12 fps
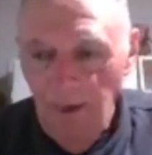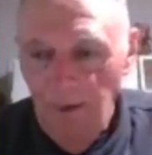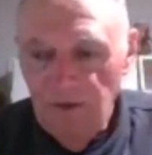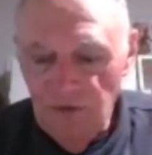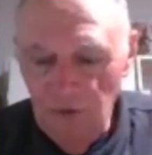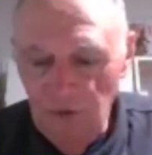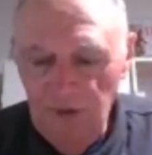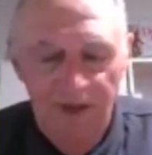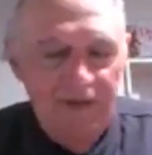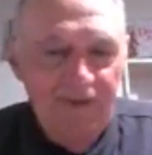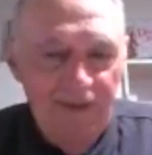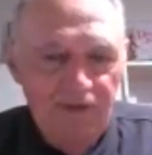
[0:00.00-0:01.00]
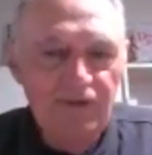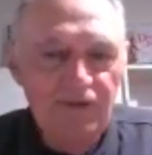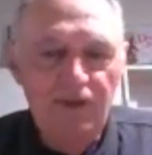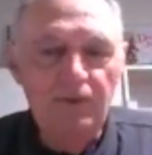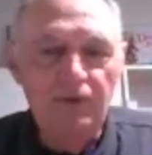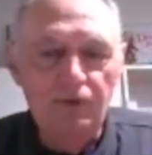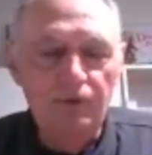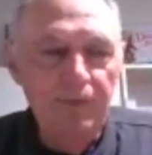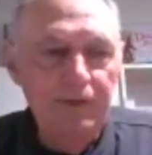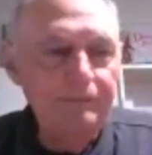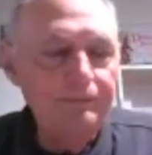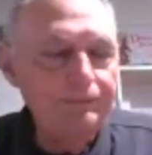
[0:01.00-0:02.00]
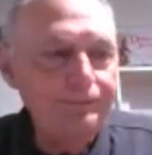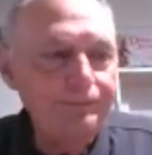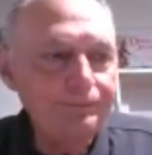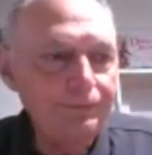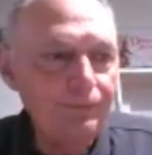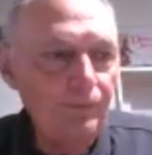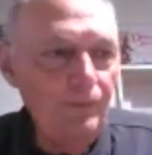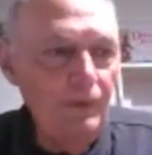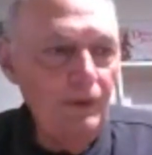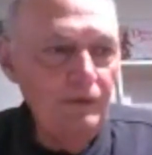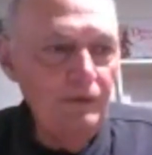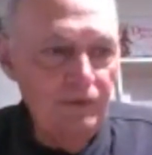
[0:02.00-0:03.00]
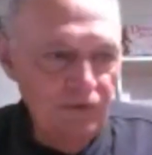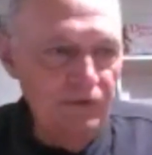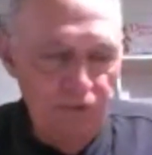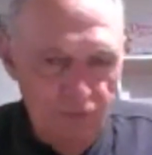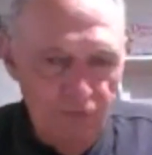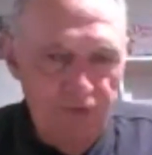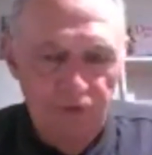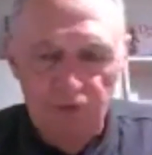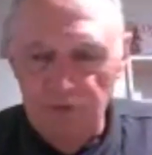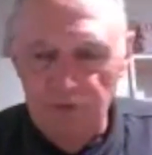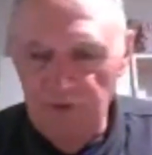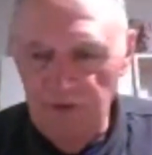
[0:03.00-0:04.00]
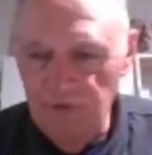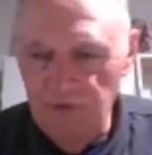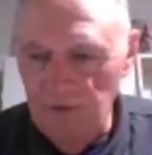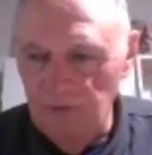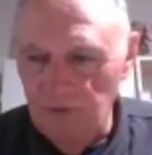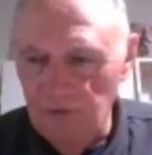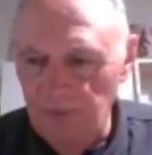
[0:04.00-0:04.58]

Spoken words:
So the guy tested him a little bit. This senior teacher tested him a little